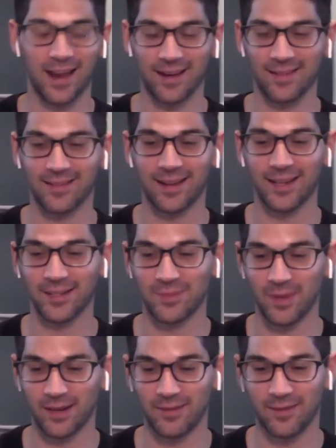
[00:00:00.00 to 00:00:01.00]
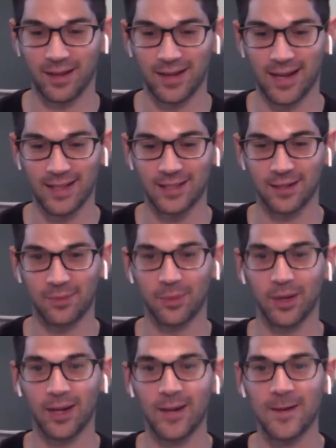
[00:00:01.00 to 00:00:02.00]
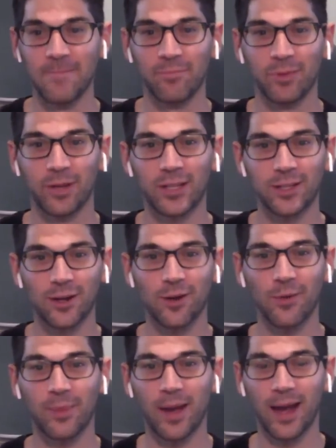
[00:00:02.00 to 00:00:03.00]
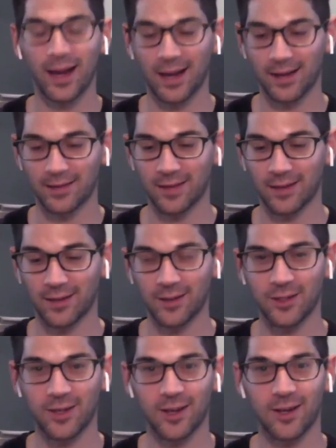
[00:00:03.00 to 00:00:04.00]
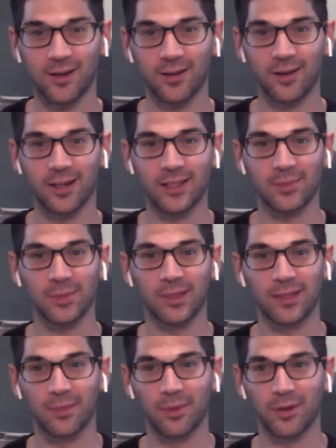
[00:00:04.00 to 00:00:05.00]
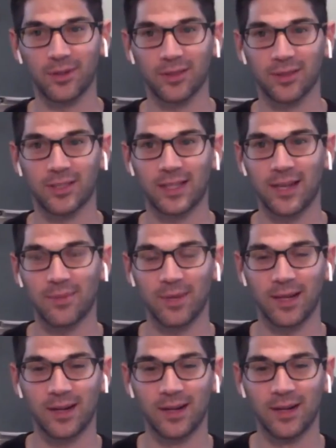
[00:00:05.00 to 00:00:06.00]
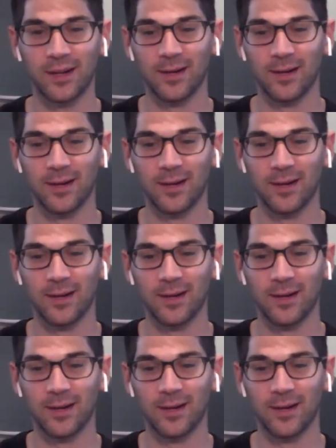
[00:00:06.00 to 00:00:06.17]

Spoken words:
That has been fantastic. But let's go back. I touched on or explained the personal statement.